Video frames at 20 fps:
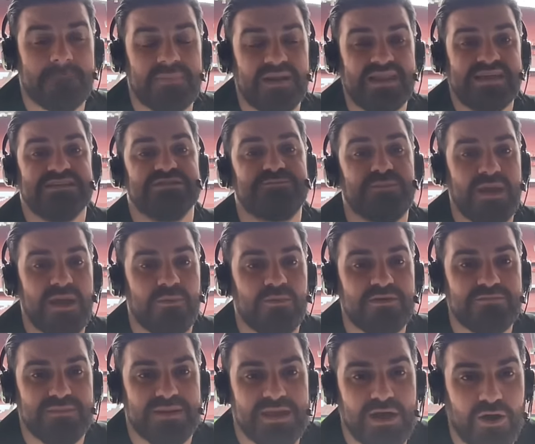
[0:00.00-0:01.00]
Please bear
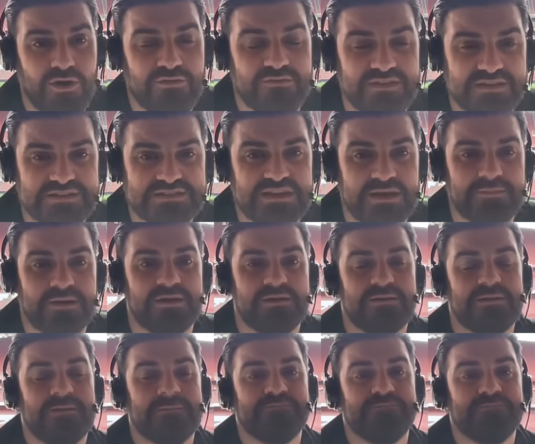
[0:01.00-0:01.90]
with me over the summer,